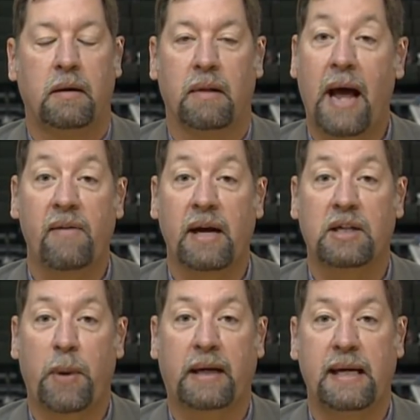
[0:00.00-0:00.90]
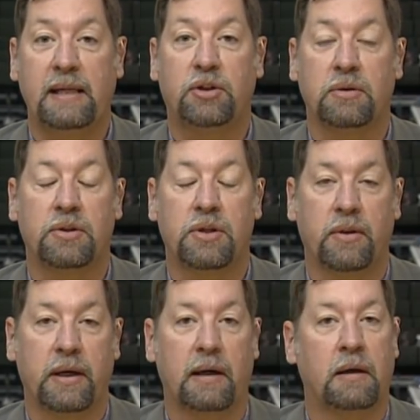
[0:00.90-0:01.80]
A lot of expectations are
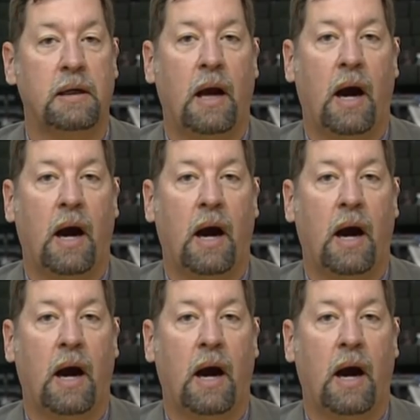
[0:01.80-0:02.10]
there.